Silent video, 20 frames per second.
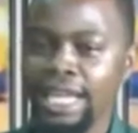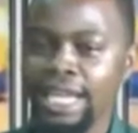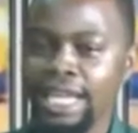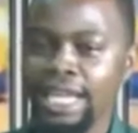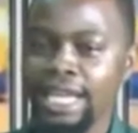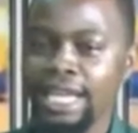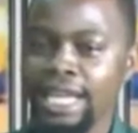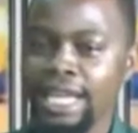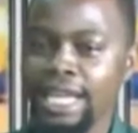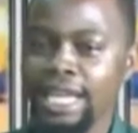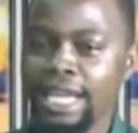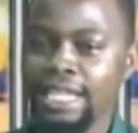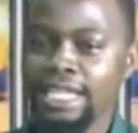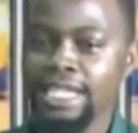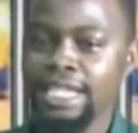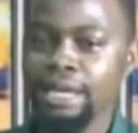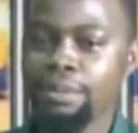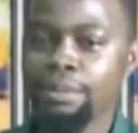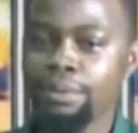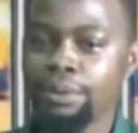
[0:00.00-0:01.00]

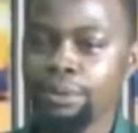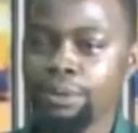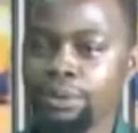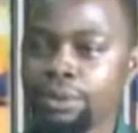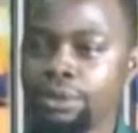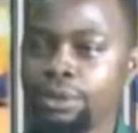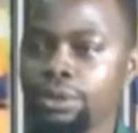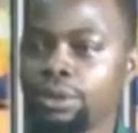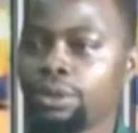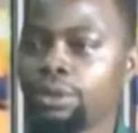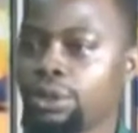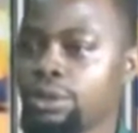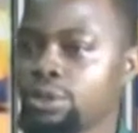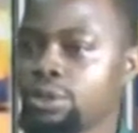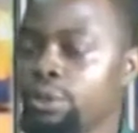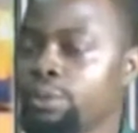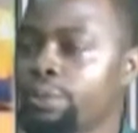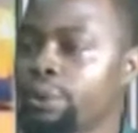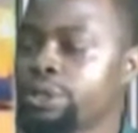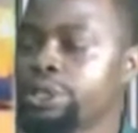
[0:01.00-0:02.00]
example.
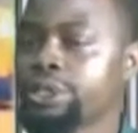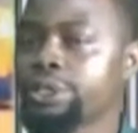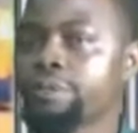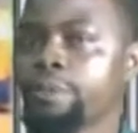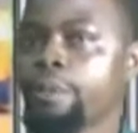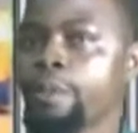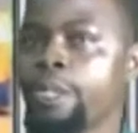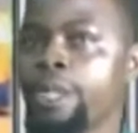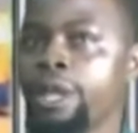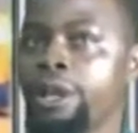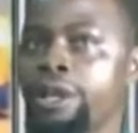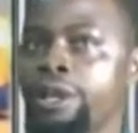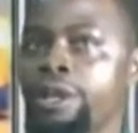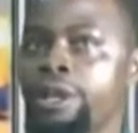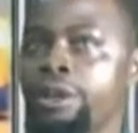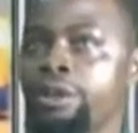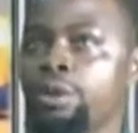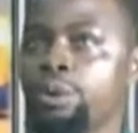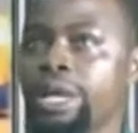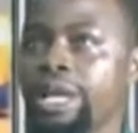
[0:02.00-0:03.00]
So, but
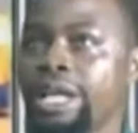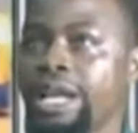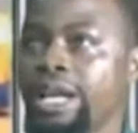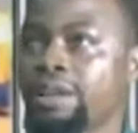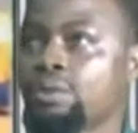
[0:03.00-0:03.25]
looking at